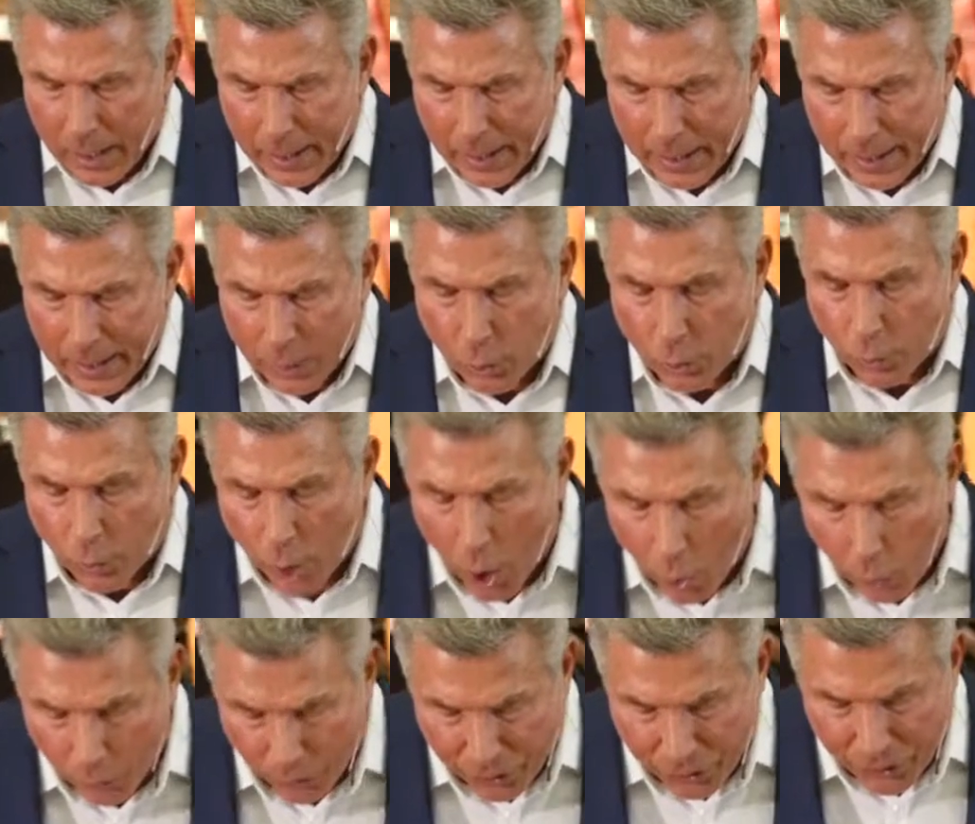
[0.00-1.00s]
uh,
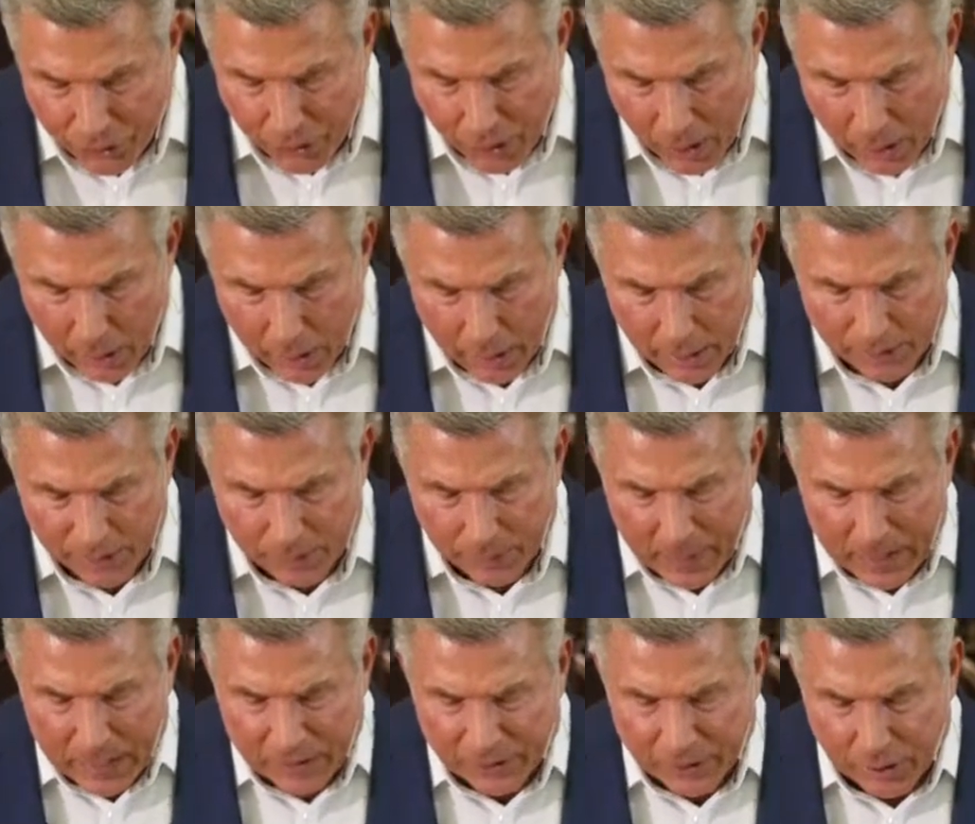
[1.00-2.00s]
growth. It
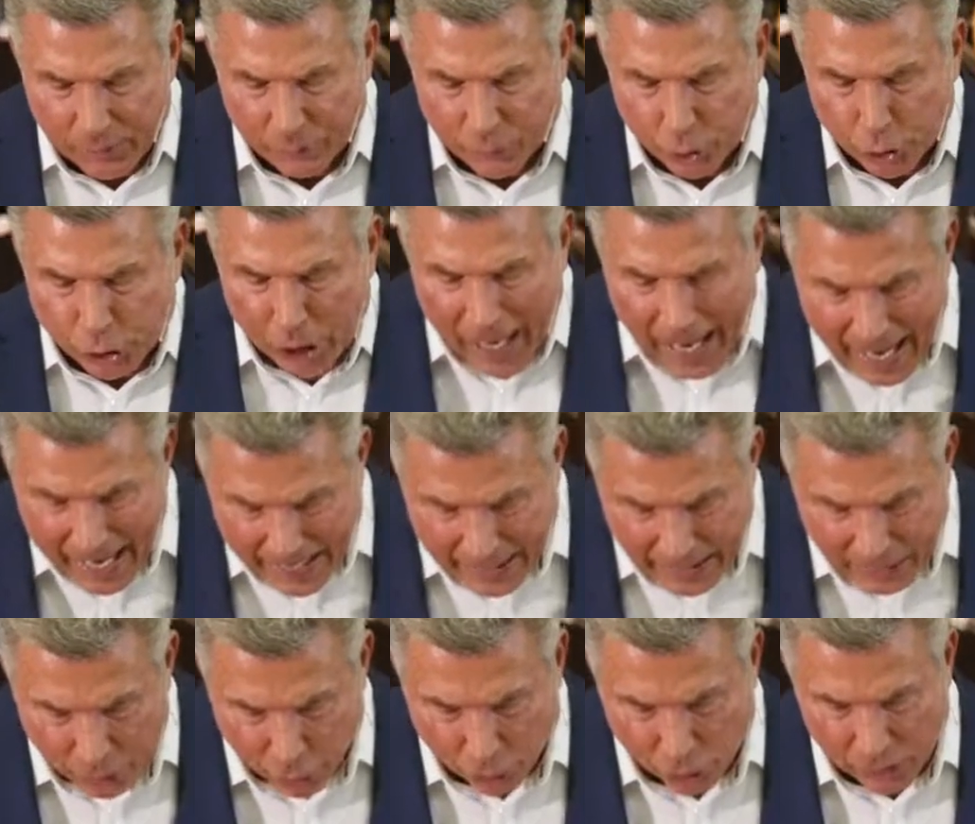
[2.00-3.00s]
speaks of
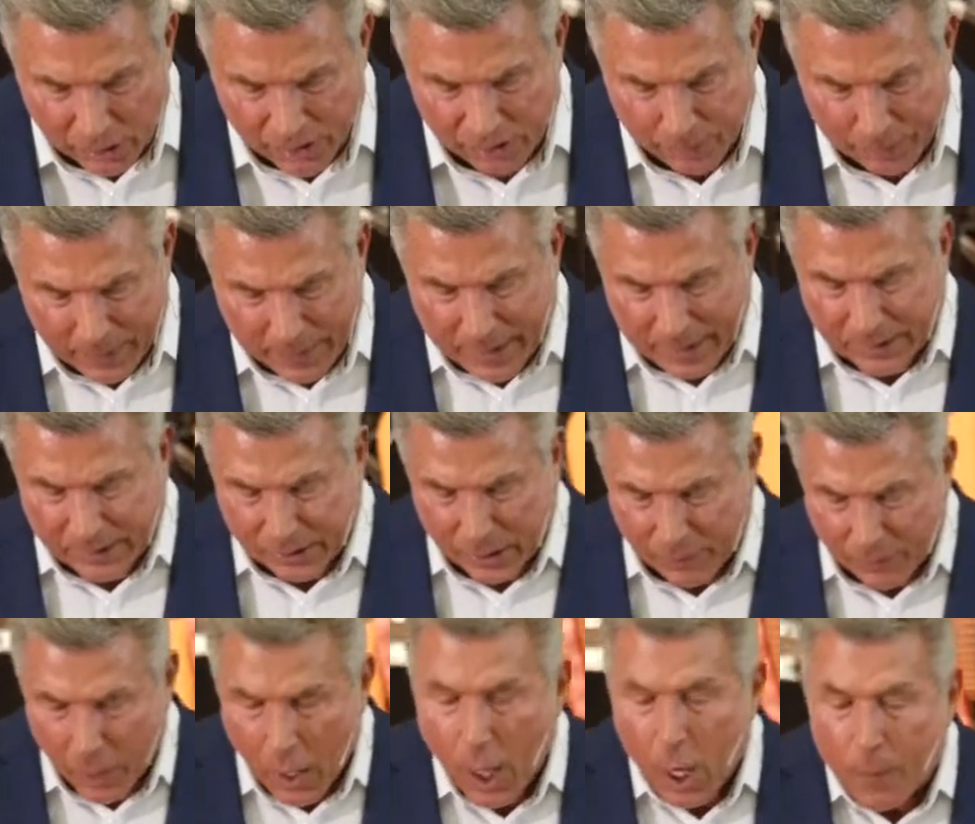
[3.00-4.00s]
change. It speaks
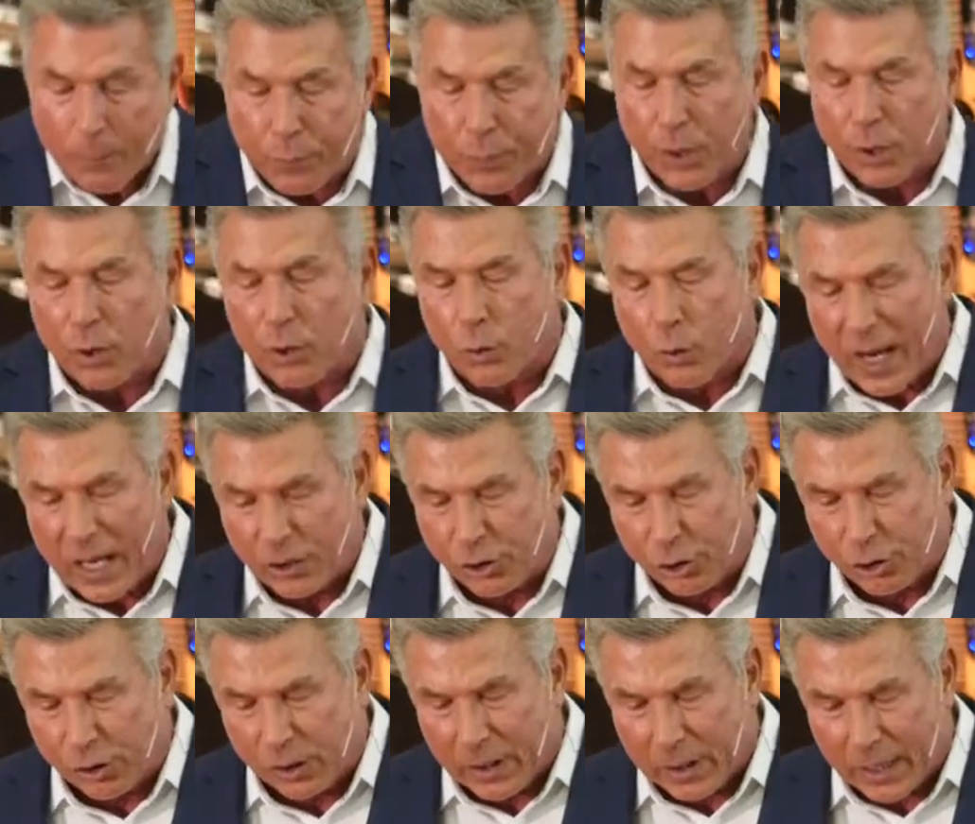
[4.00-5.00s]
of
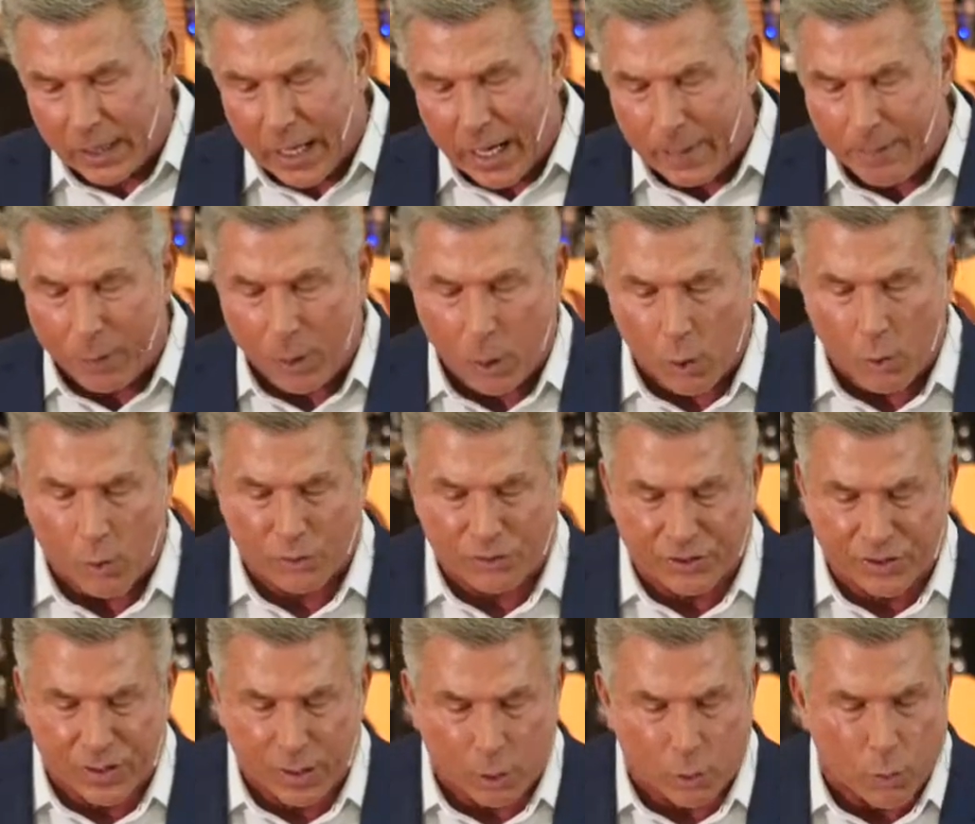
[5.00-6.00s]
progression. And I
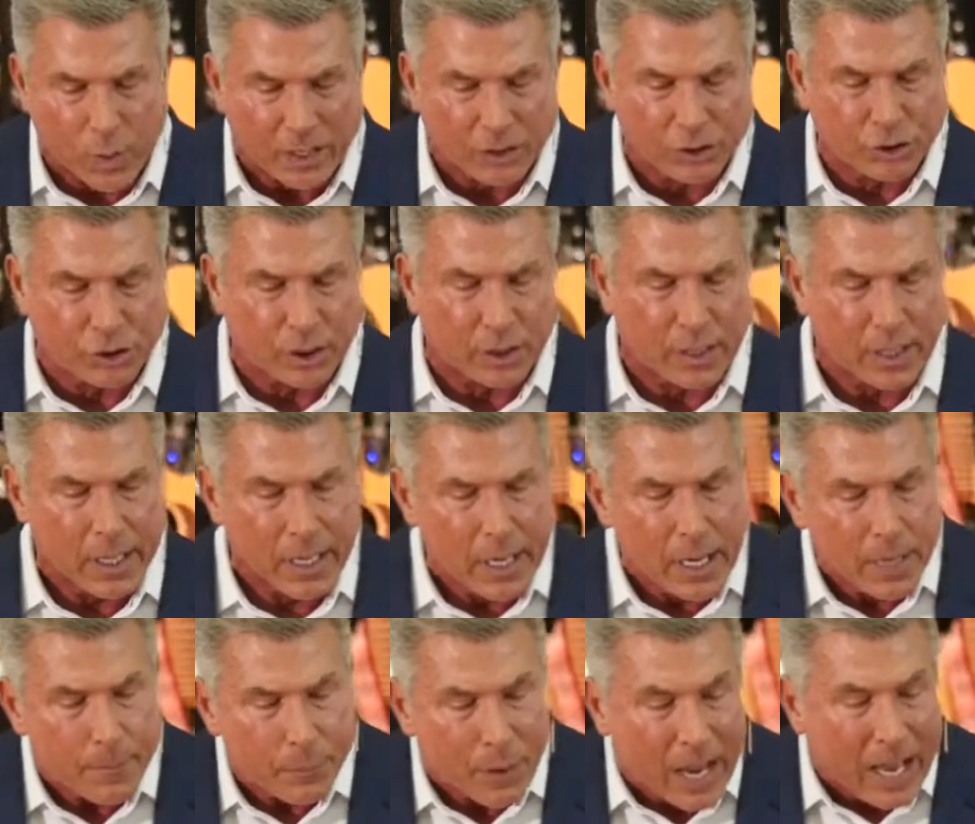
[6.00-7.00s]
posed the question
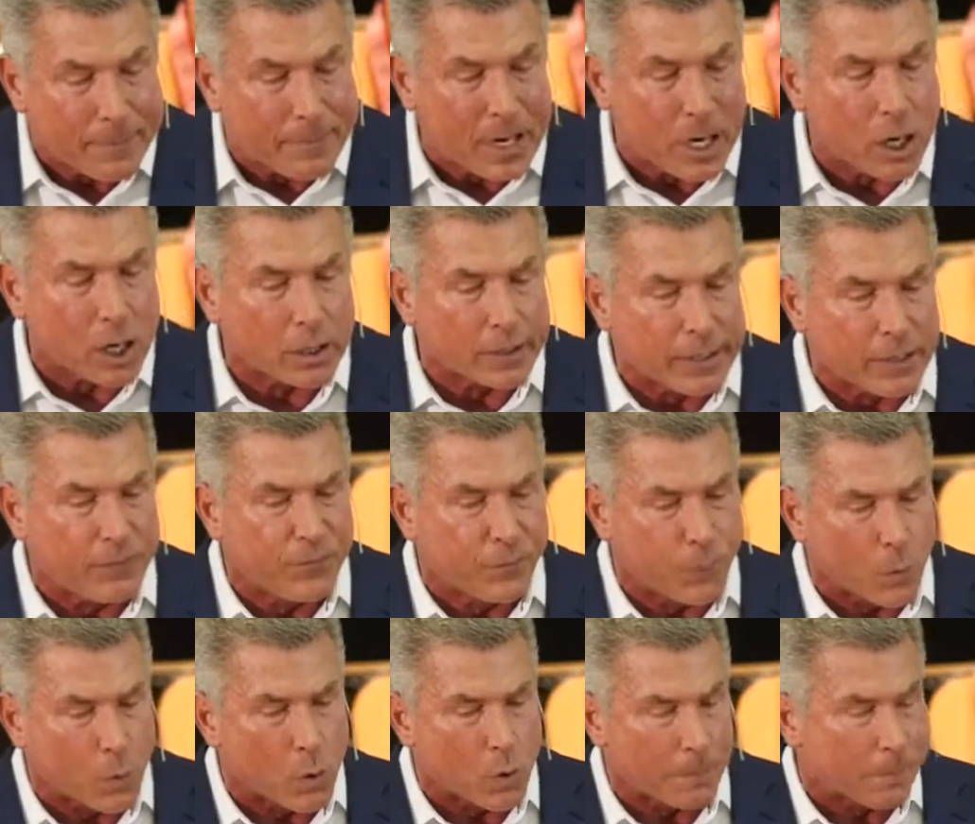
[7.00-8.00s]
primarily
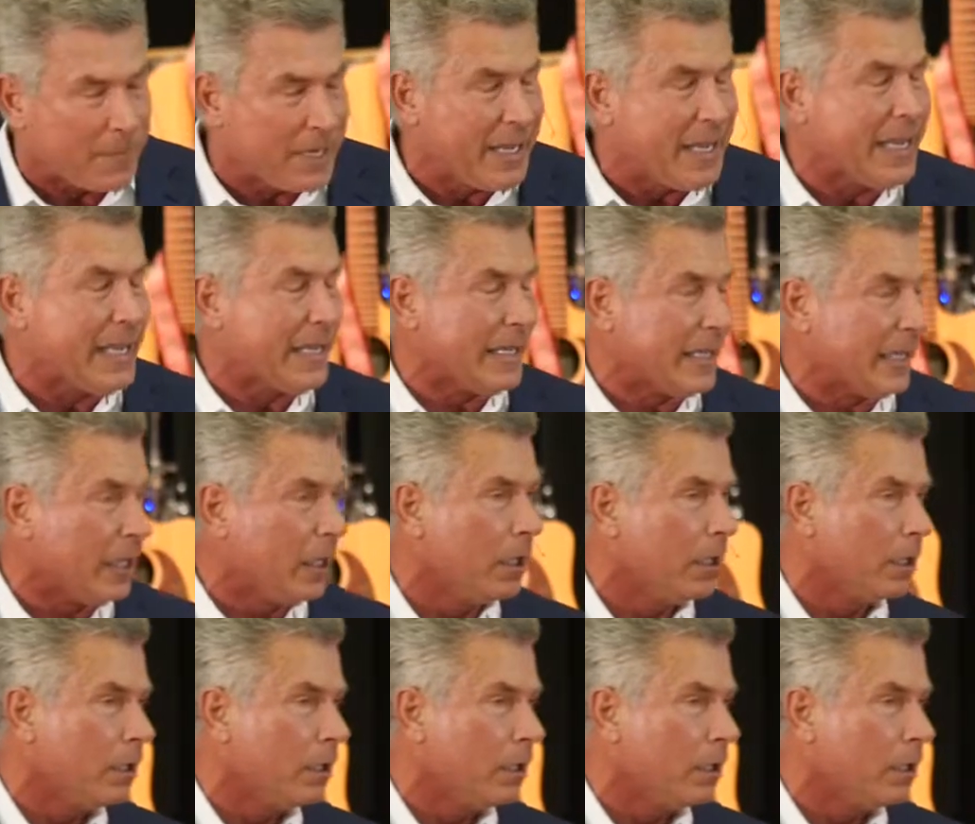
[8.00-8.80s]
for me,